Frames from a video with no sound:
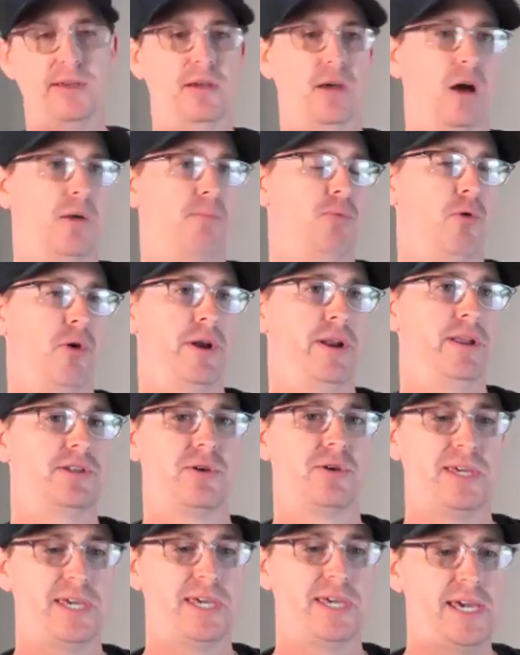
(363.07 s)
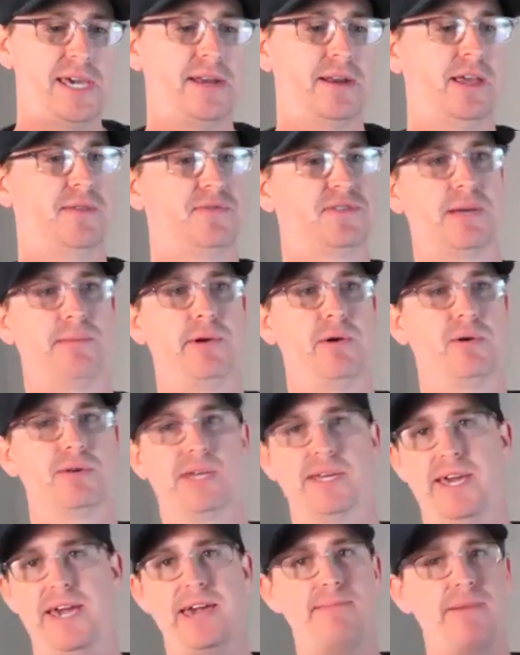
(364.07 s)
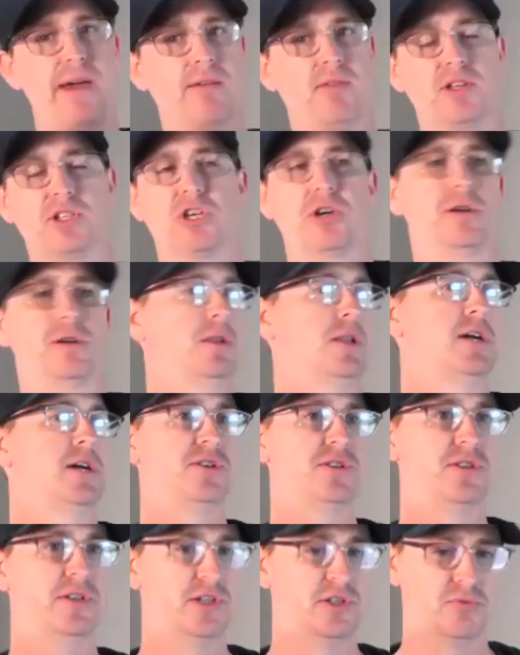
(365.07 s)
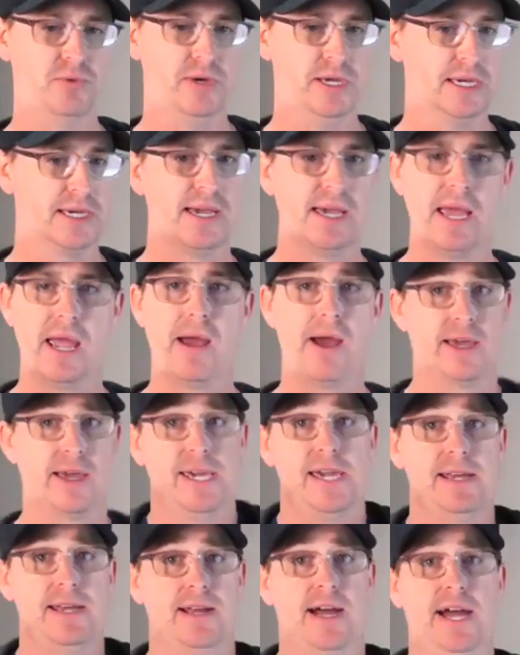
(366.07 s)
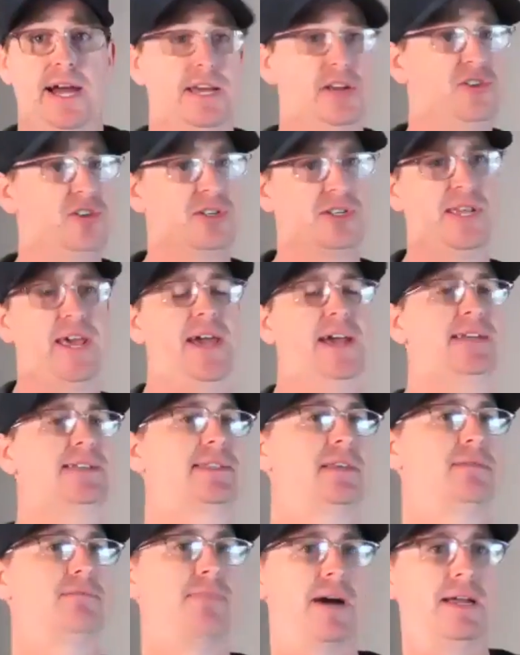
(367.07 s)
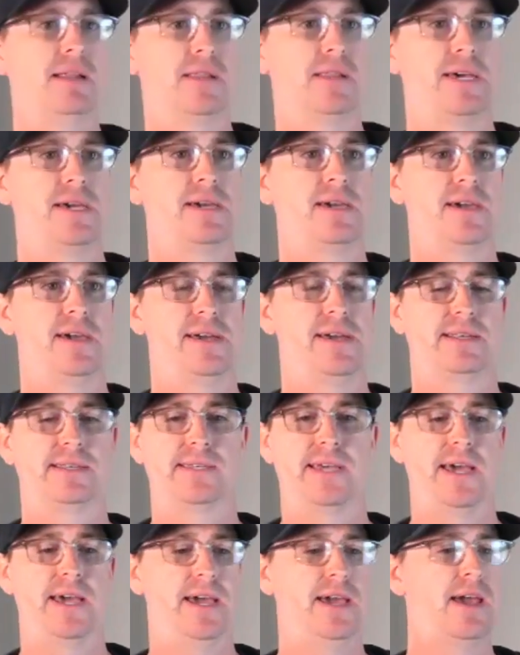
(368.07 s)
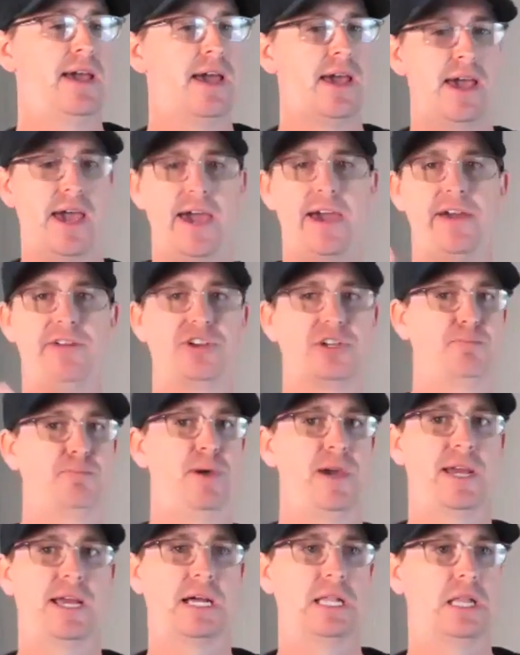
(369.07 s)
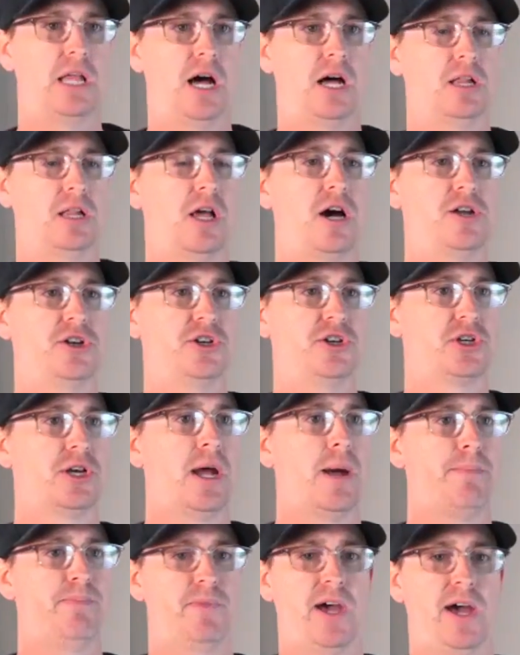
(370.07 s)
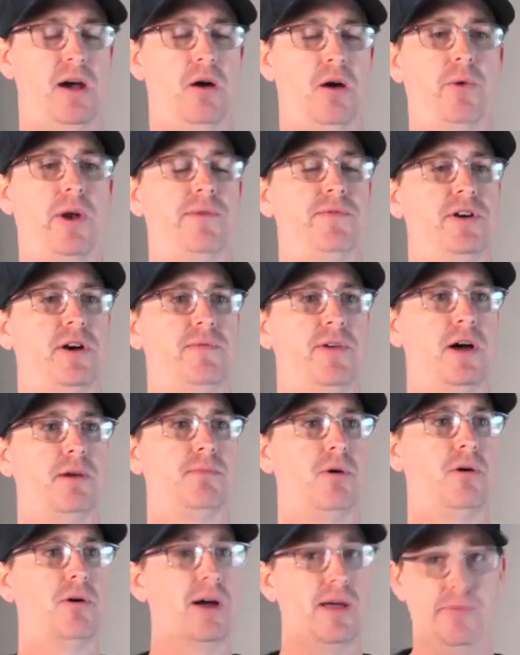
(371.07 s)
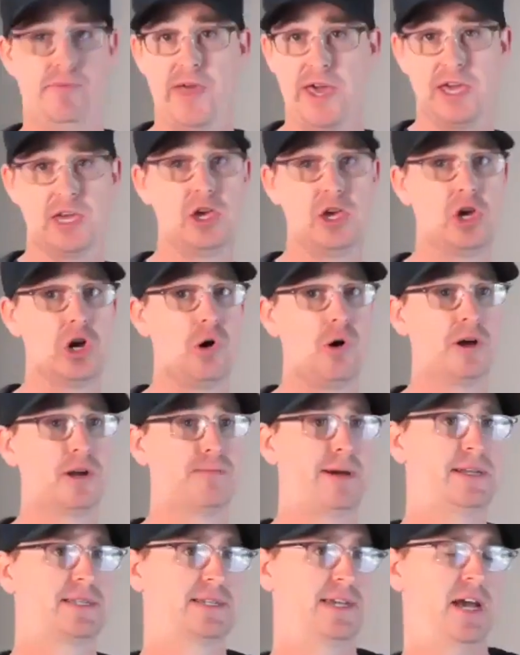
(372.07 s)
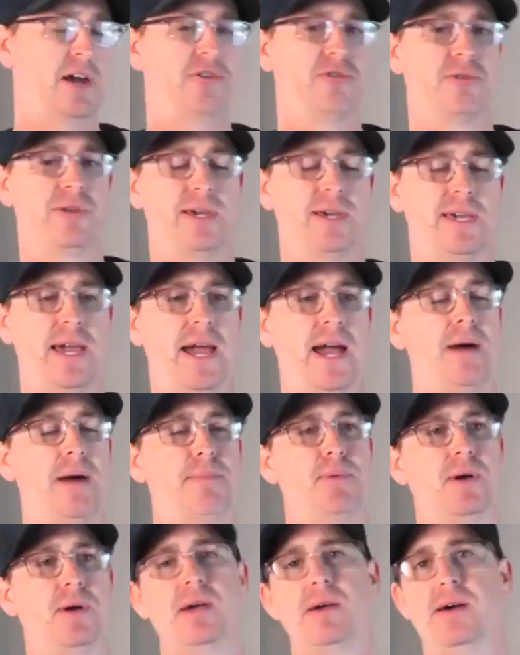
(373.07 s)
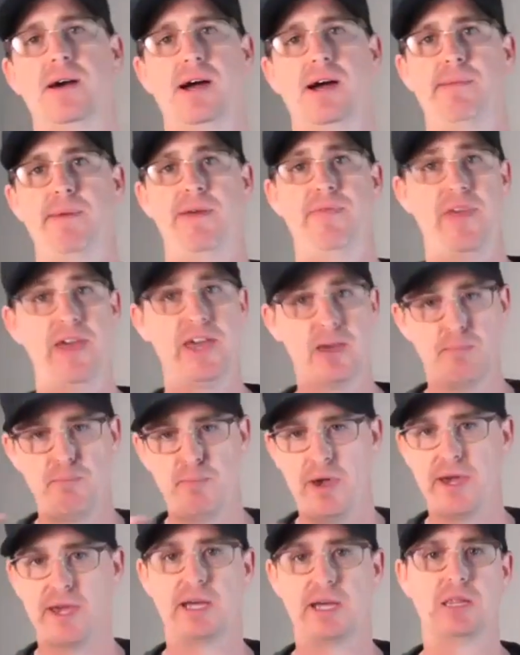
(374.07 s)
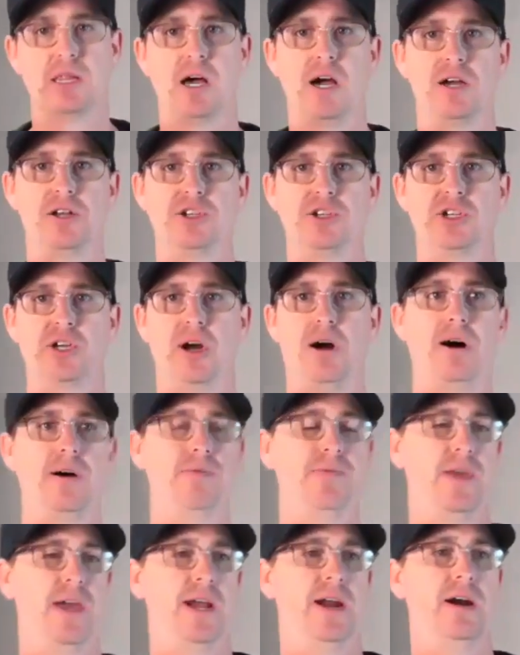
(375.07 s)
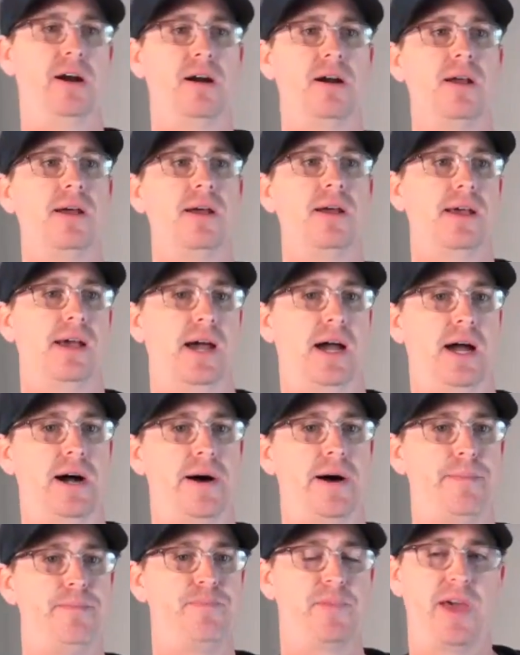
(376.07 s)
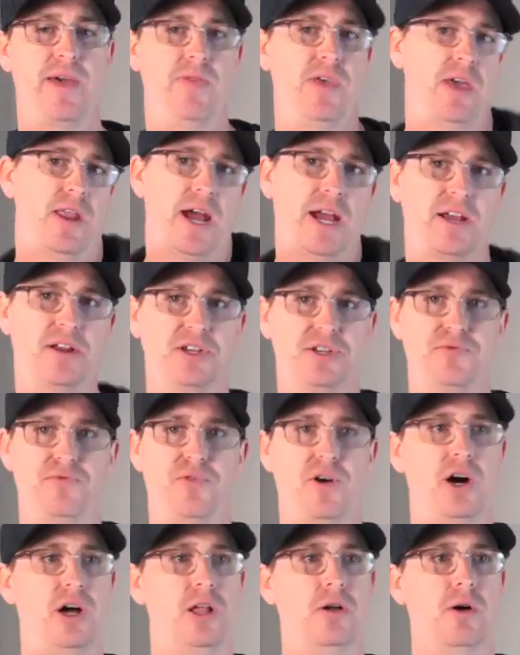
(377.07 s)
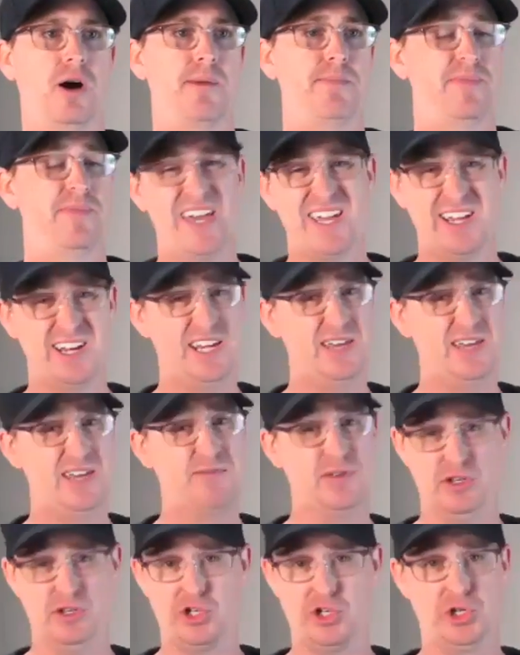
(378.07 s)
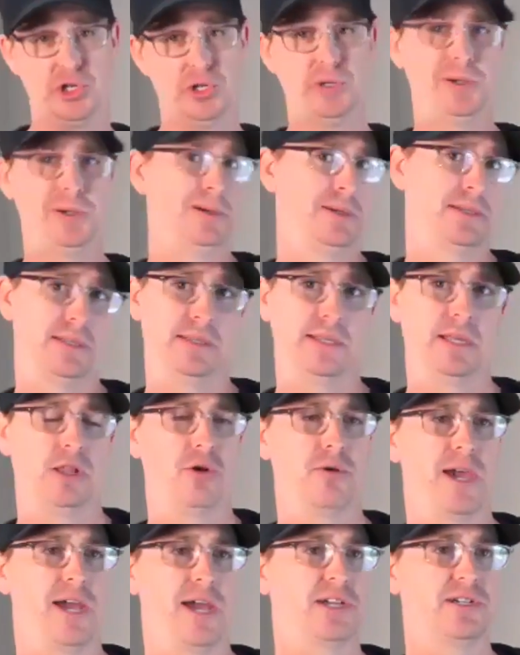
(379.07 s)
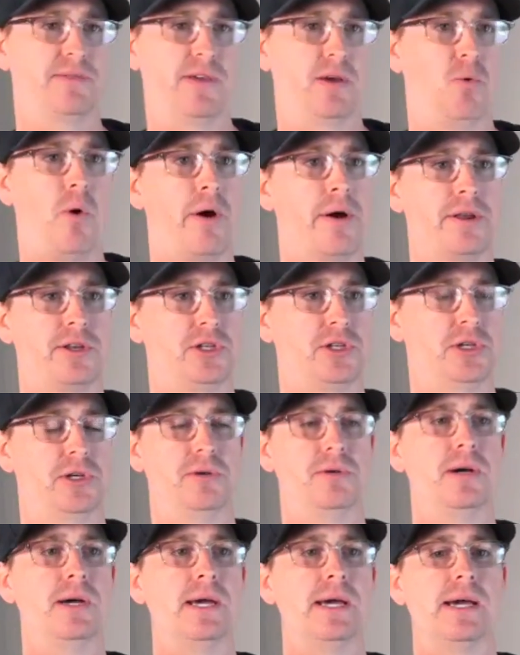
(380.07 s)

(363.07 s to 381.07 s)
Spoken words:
appointed. So again, if somebody was like, hey man, let's go to lunch this week. Again, I could just text them my link and say, hey, just pick a lunch that whenever you're available. They could go onto my scheduling app, and they could pick a lunch on there. And then I could just follow up. They can even choose the location if they wanted to.